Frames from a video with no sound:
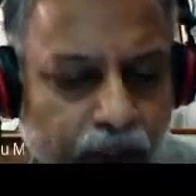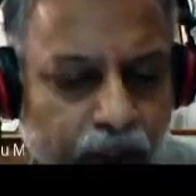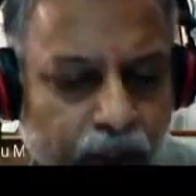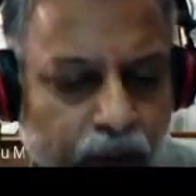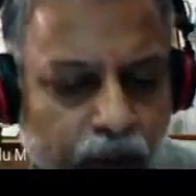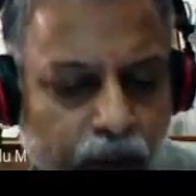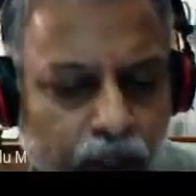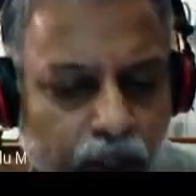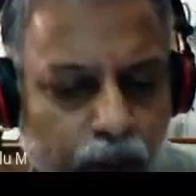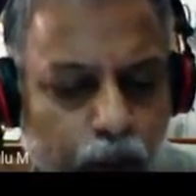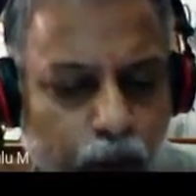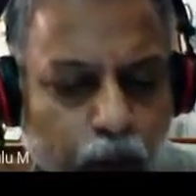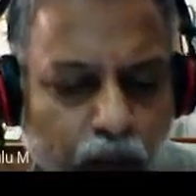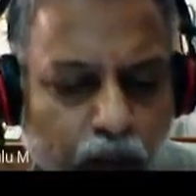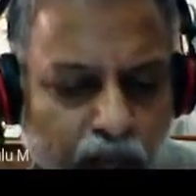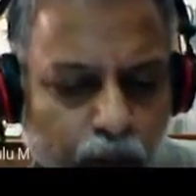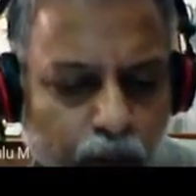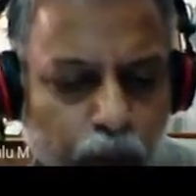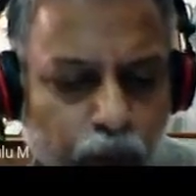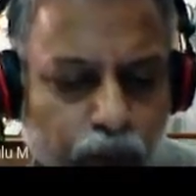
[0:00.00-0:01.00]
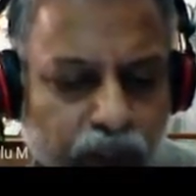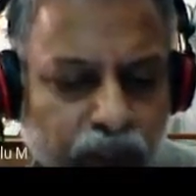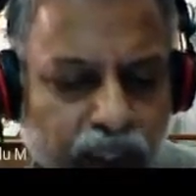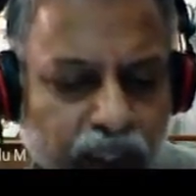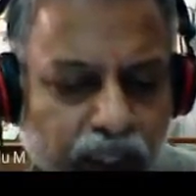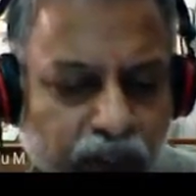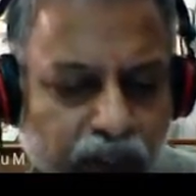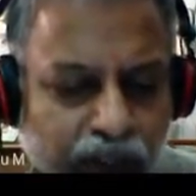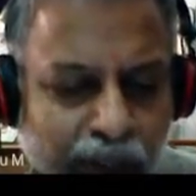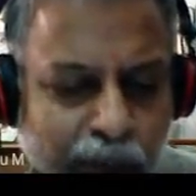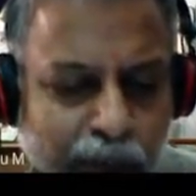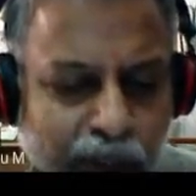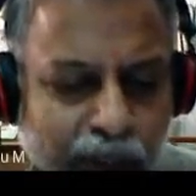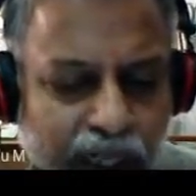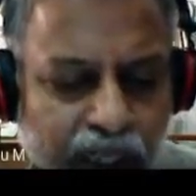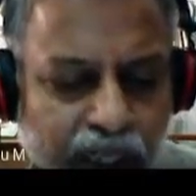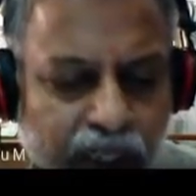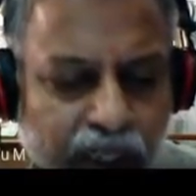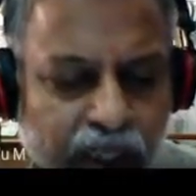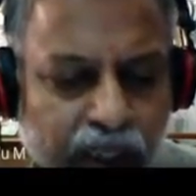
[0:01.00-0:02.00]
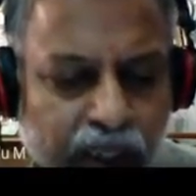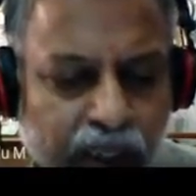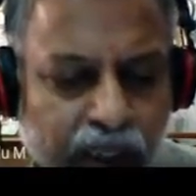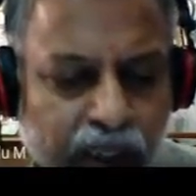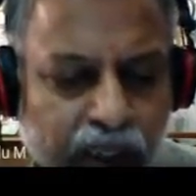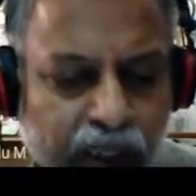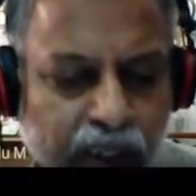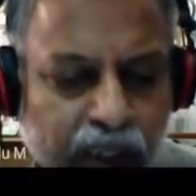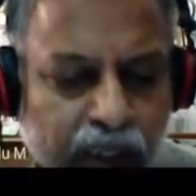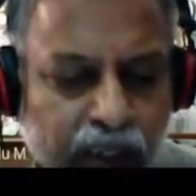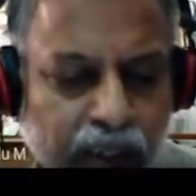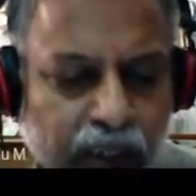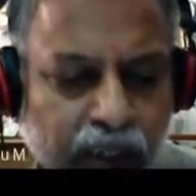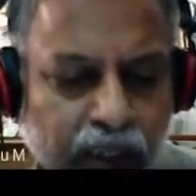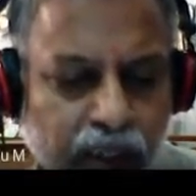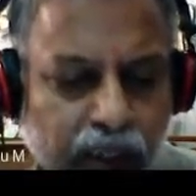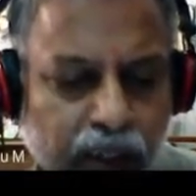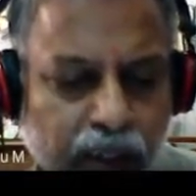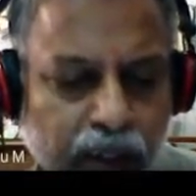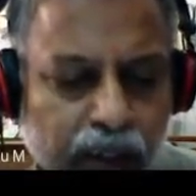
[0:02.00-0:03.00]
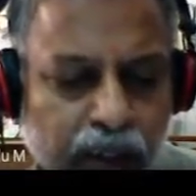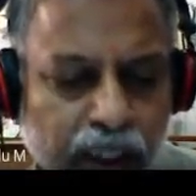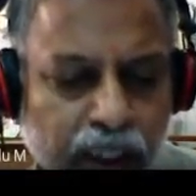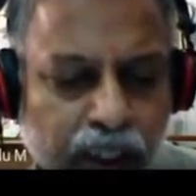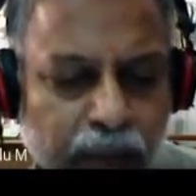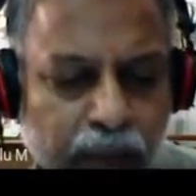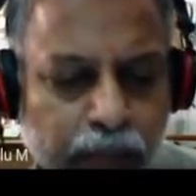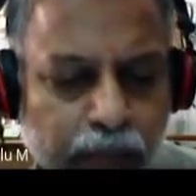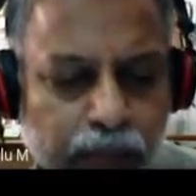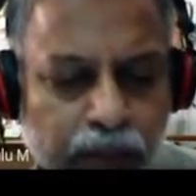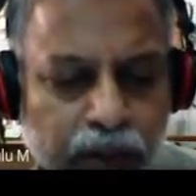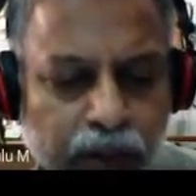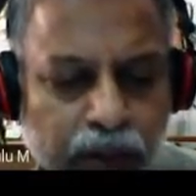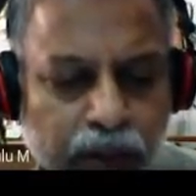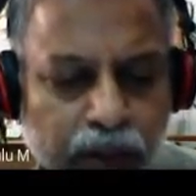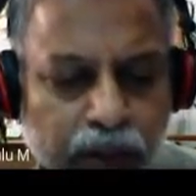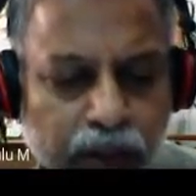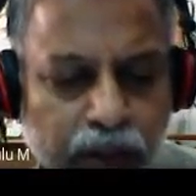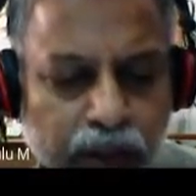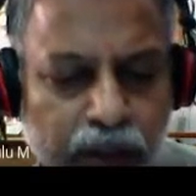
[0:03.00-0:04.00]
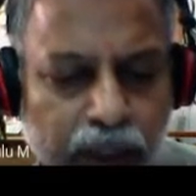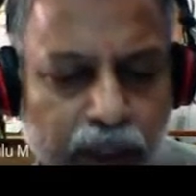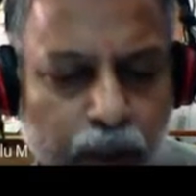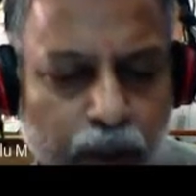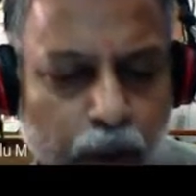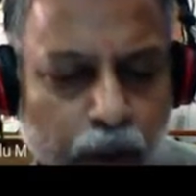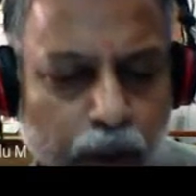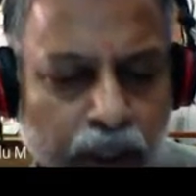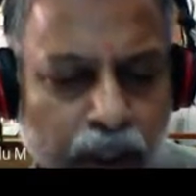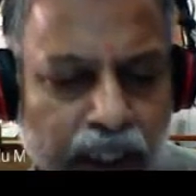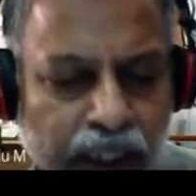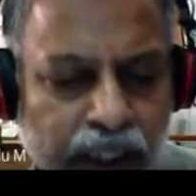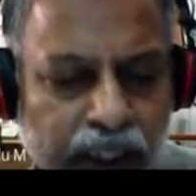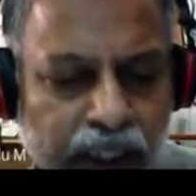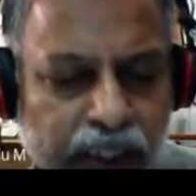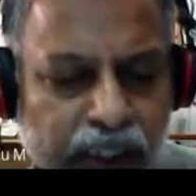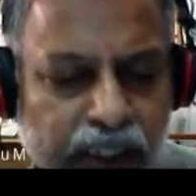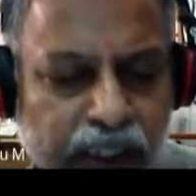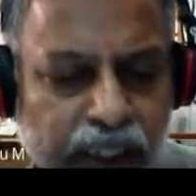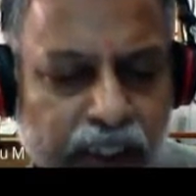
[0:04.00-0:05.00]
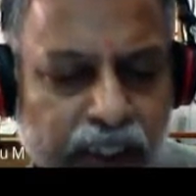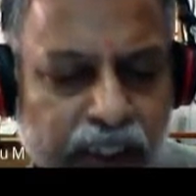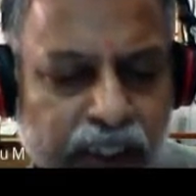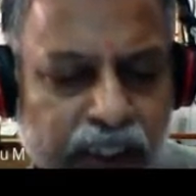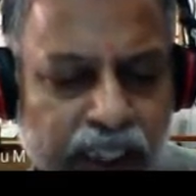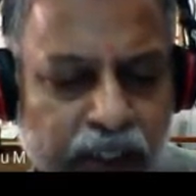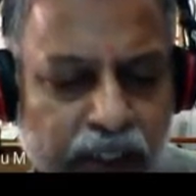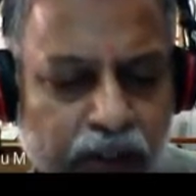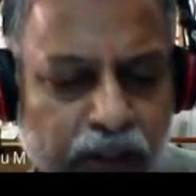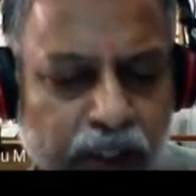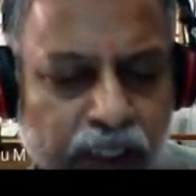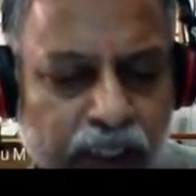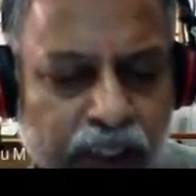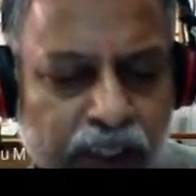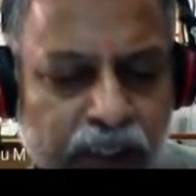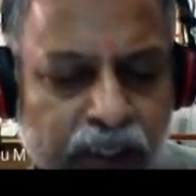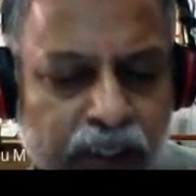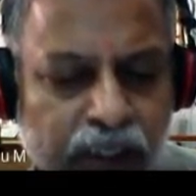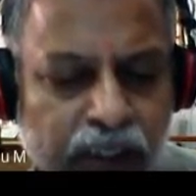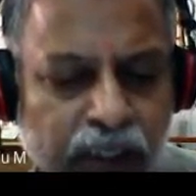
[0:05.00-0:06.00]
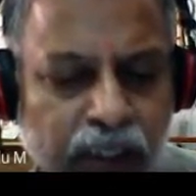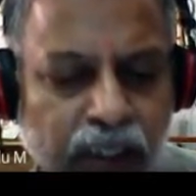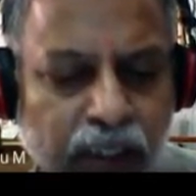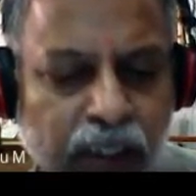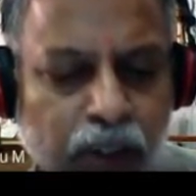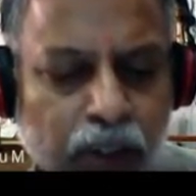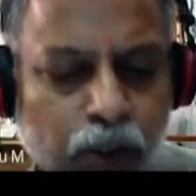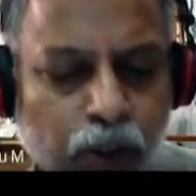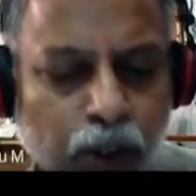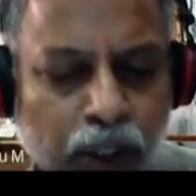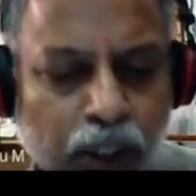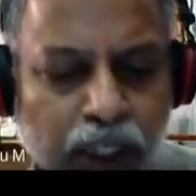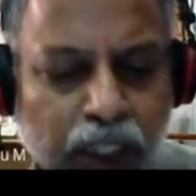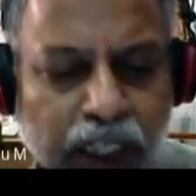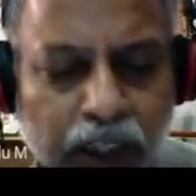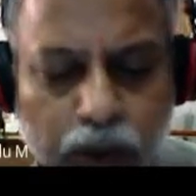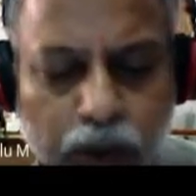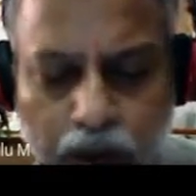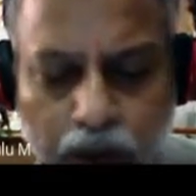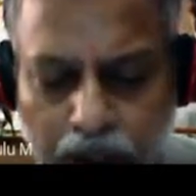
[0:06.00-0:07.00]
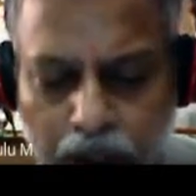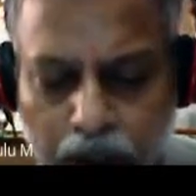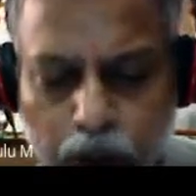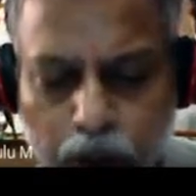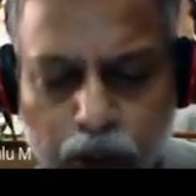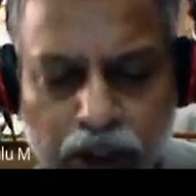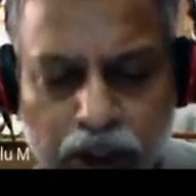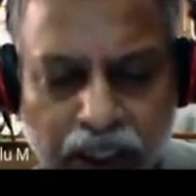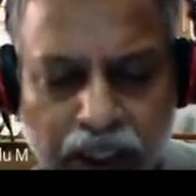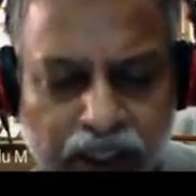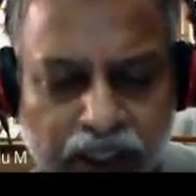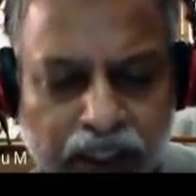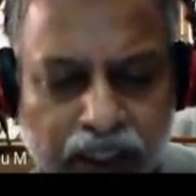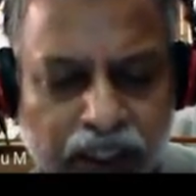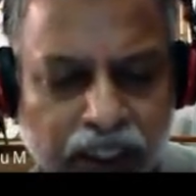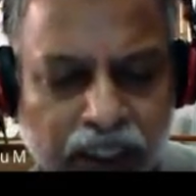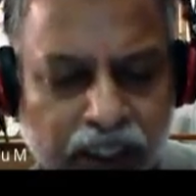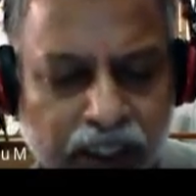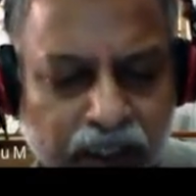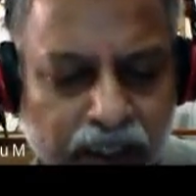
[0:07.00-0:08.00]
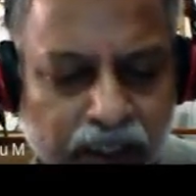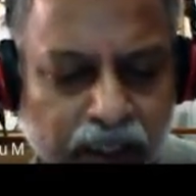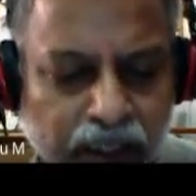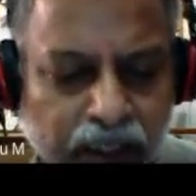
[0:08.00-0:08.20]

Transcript: When you go on moving the wiper, the total resistance is actually this. You are trying to reduce the resistance.